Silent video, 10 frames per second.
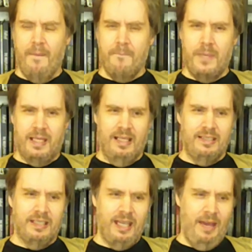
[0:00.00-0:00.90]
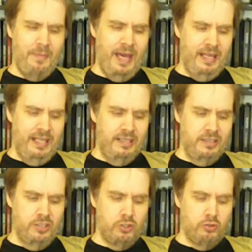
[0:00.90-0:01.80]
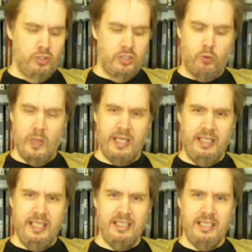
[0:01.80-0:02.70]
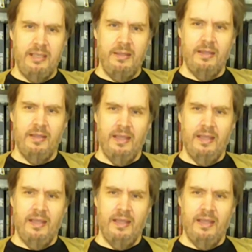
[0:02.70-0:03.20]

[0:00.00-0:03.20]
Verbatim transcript: because the combat is is quick and easy